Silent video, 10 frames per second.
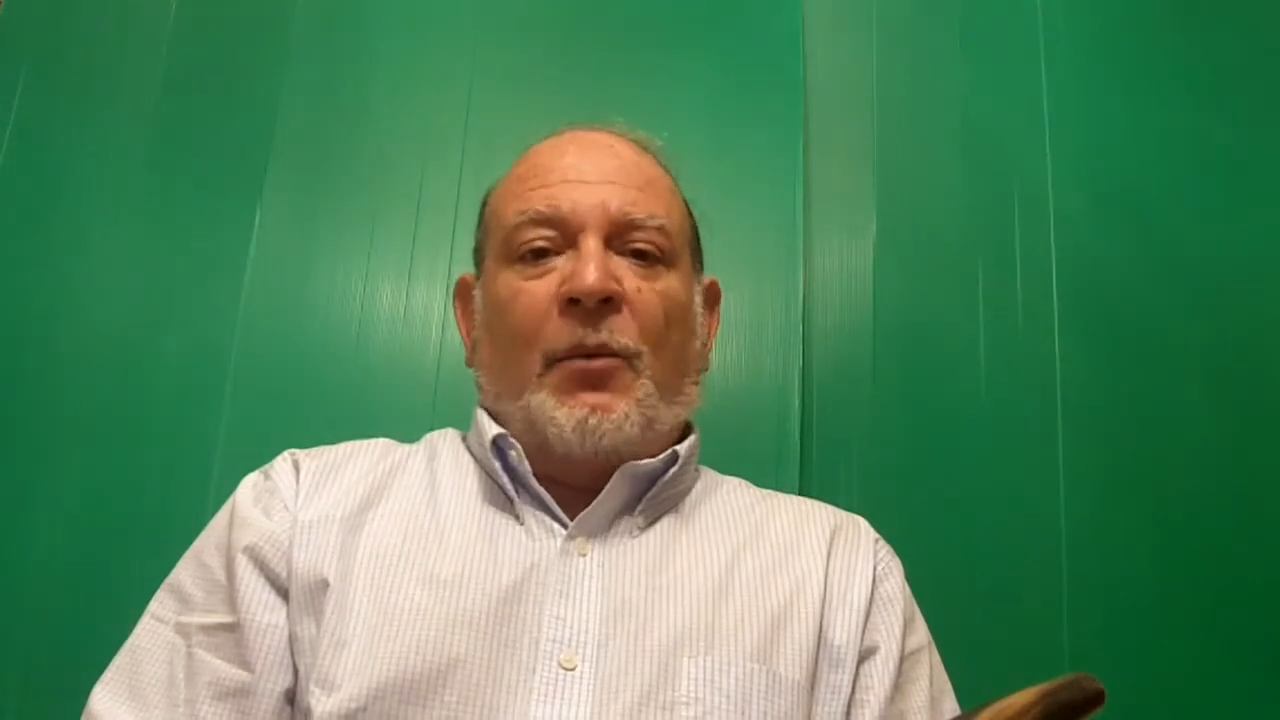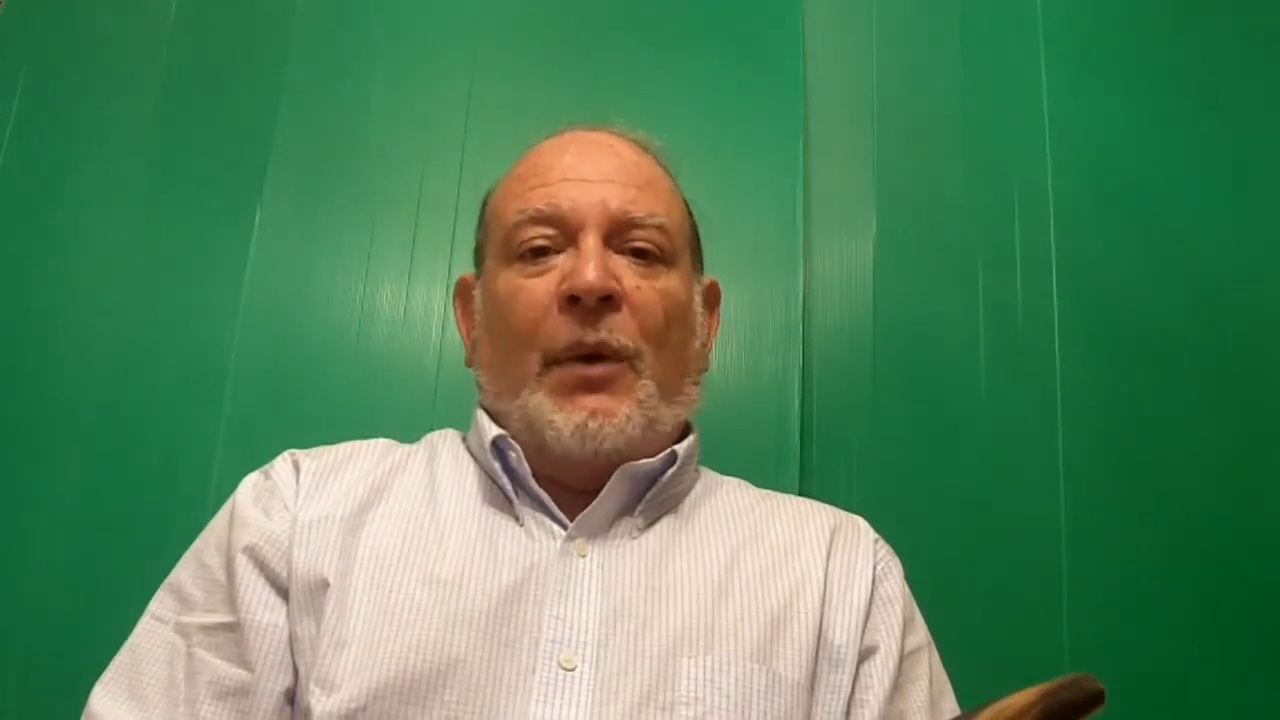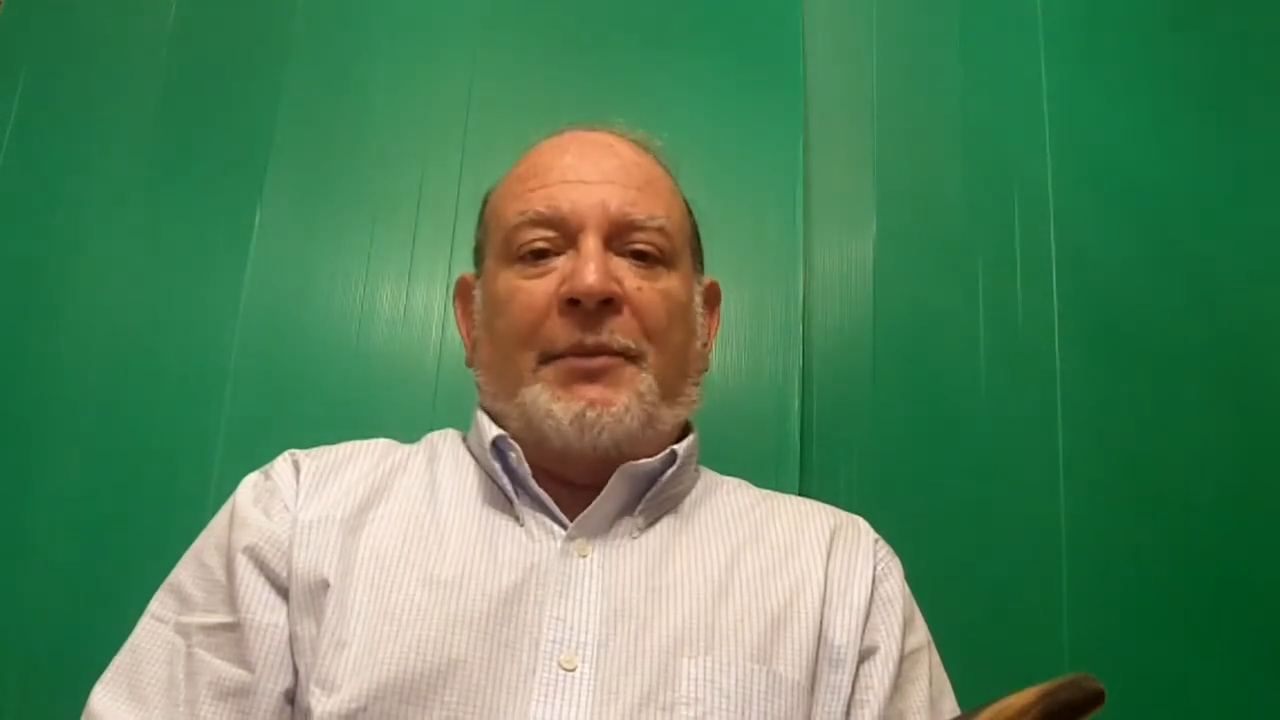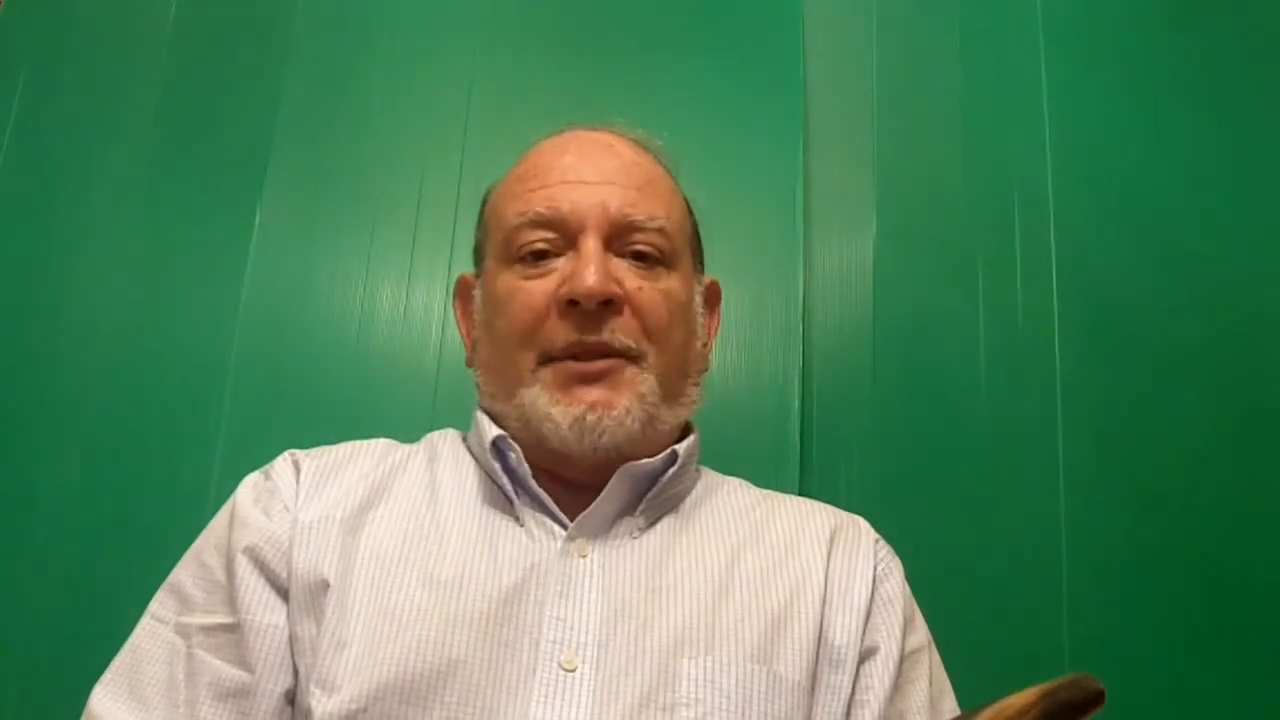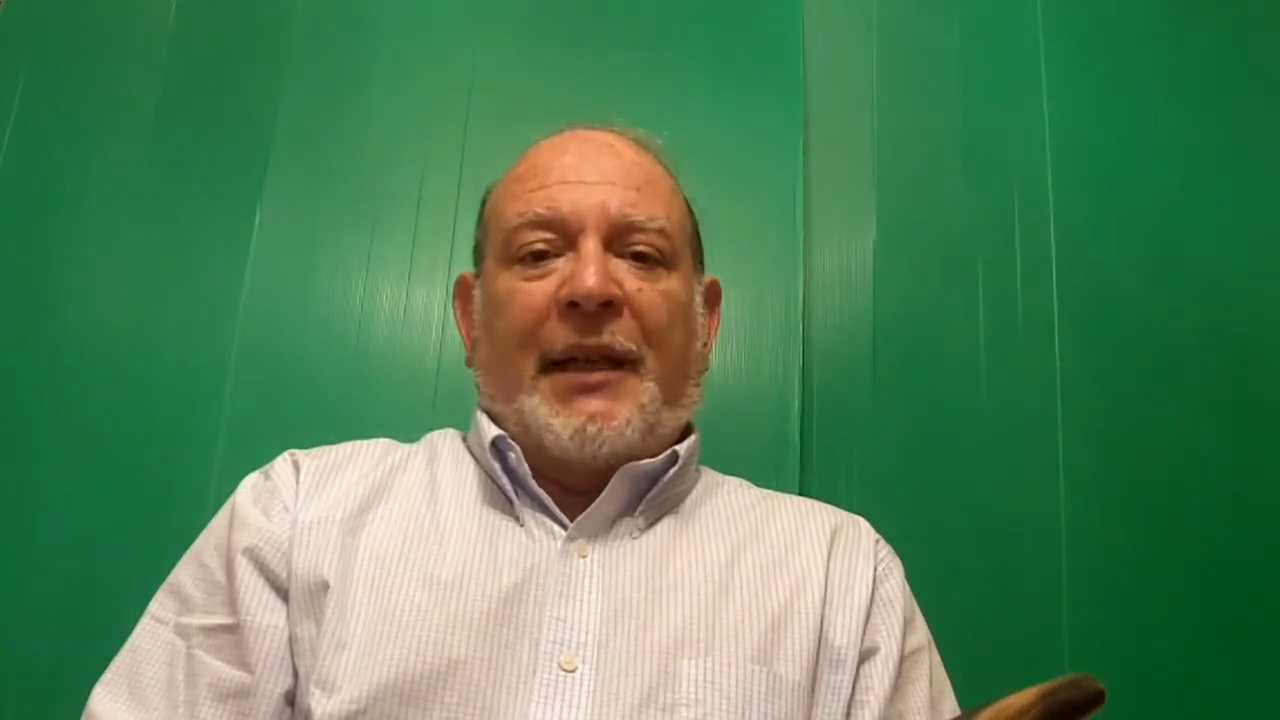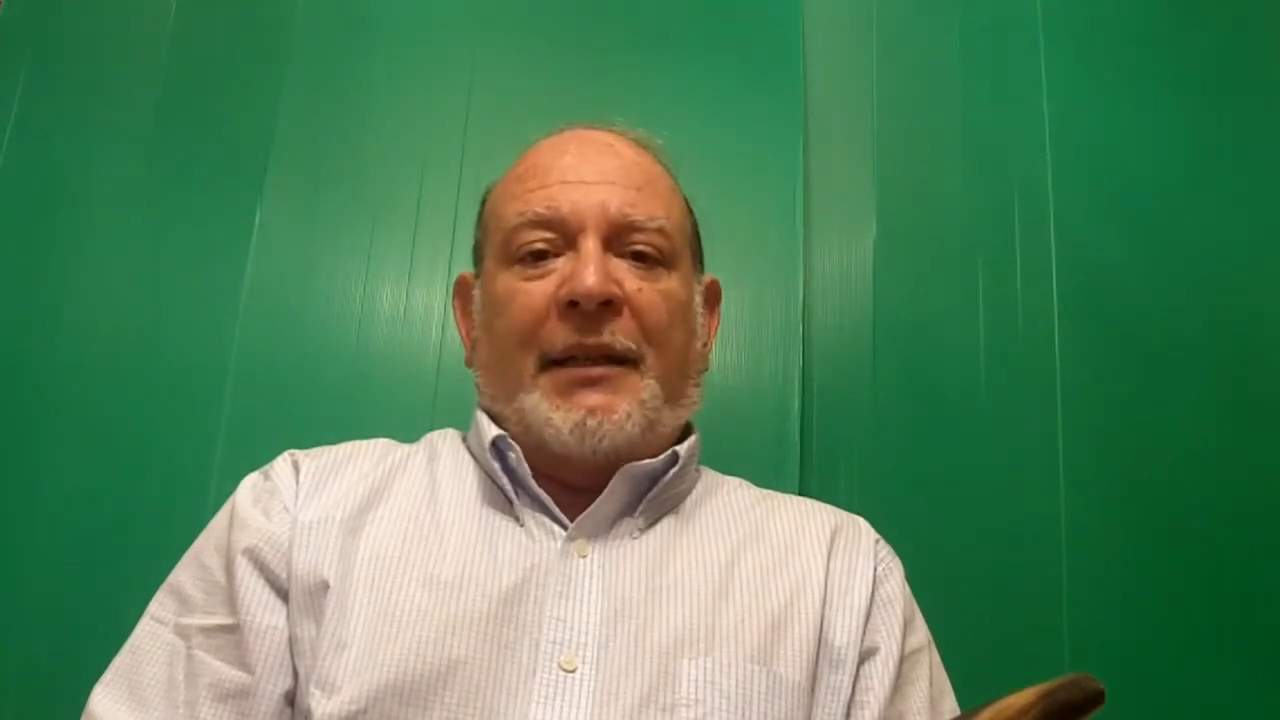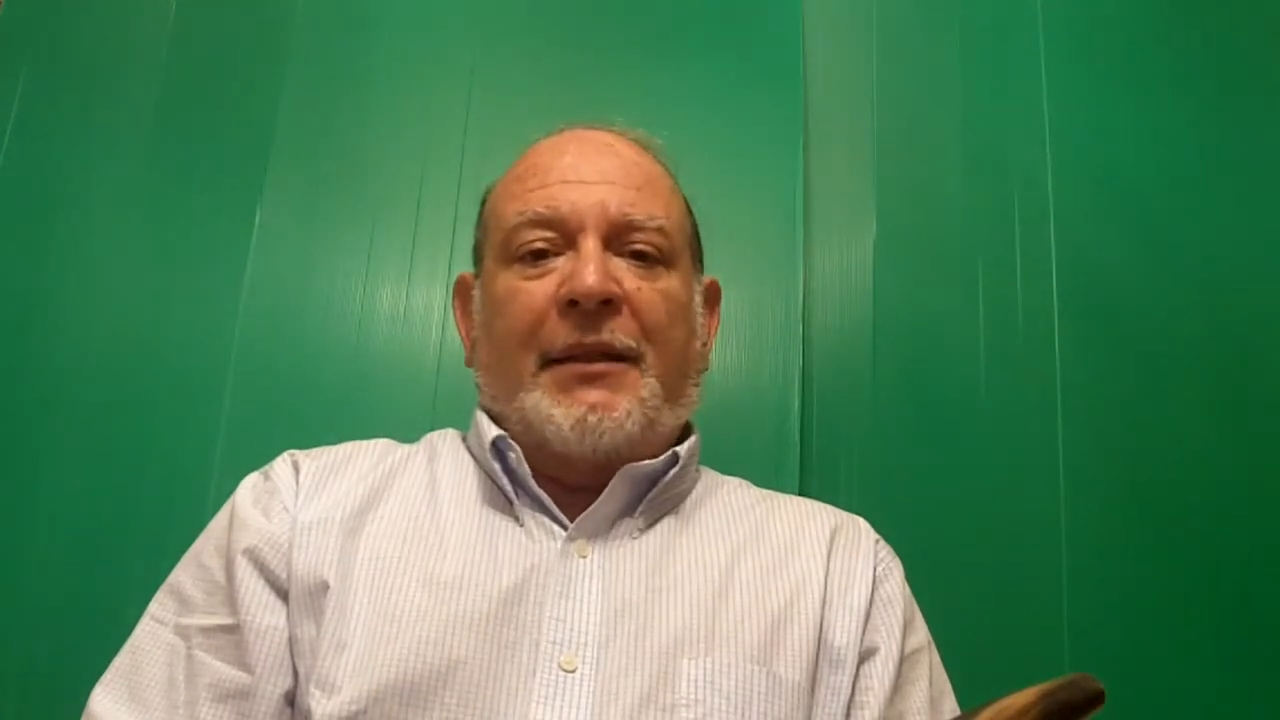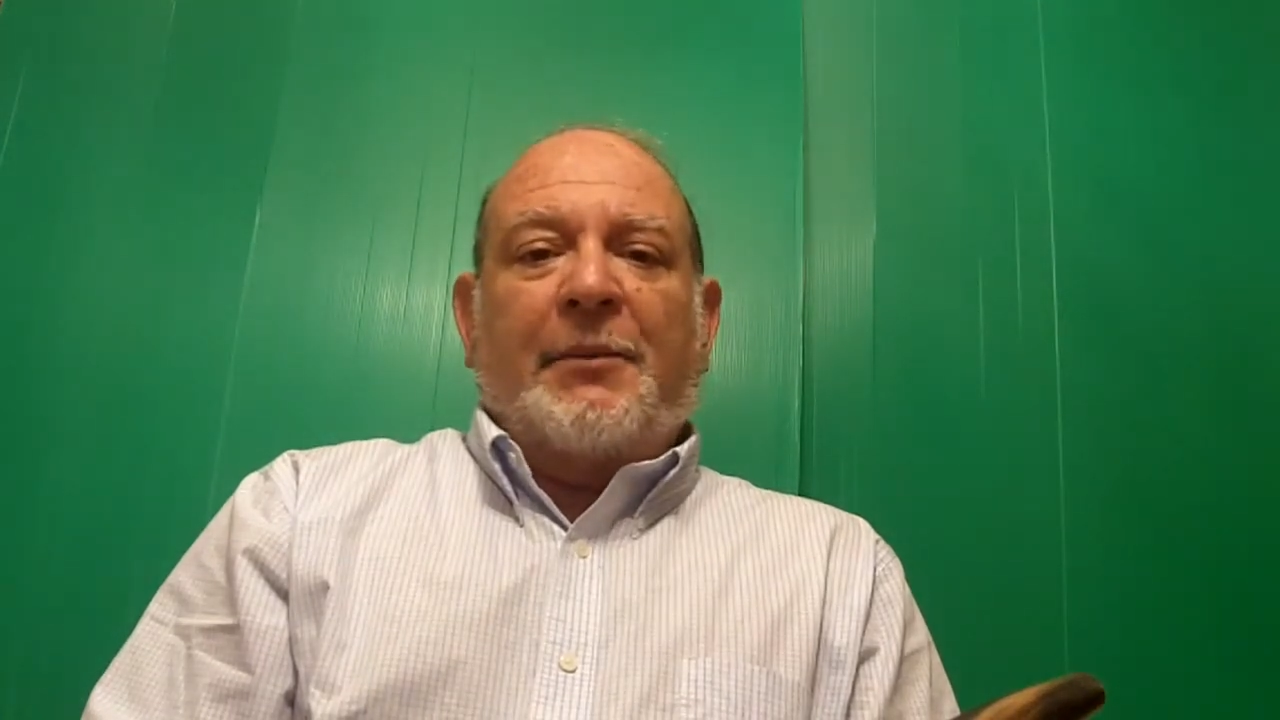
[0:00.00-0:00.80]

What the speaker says: website,